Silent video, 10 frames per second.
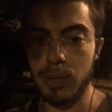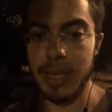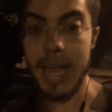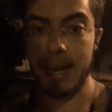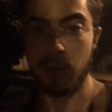it
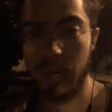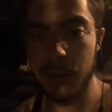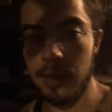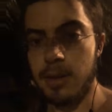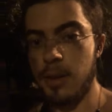
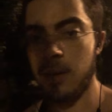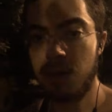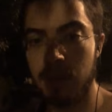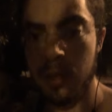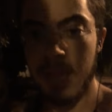anyway,
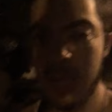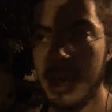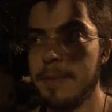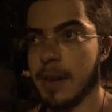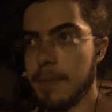
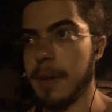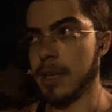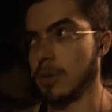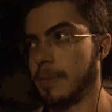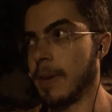even if I
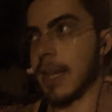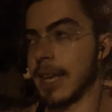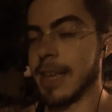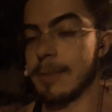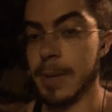don't feel like it,